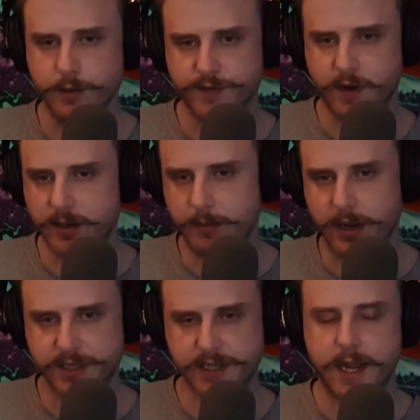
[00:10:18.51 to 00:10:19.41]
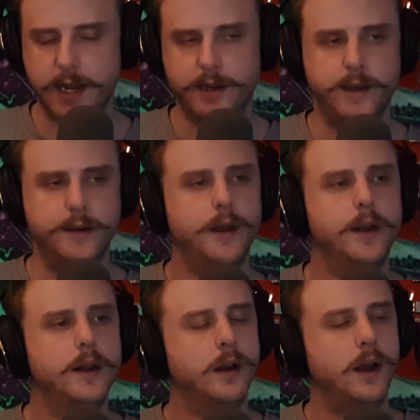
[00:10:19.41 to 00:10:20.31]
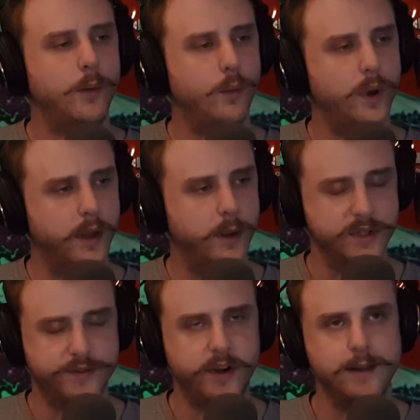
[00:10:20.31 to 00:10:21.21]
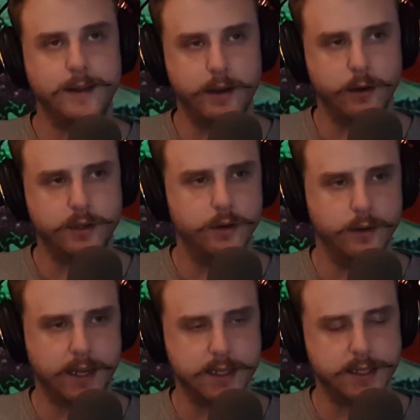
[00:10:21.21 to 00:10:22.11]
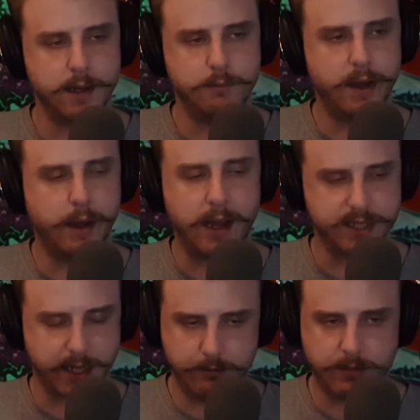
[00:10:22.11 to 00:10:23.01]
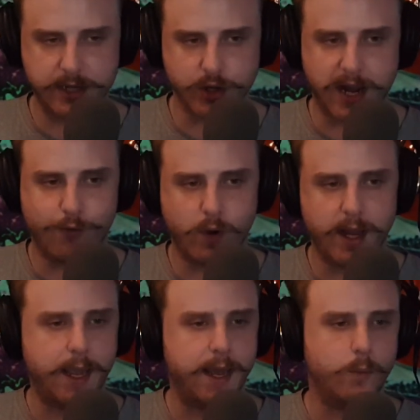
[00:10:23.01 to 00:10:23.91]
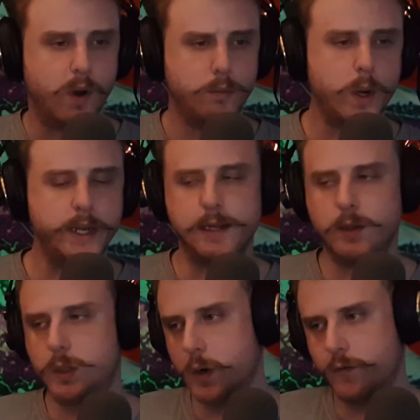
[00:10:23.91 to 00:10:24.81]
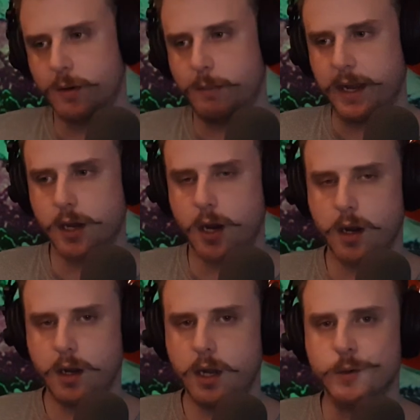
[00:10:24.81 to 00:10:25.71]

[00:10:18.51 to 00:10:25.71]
It was fun to be outside, and it was very late out too, like I said. But I was in my driveway, and at one point I looked over at my car.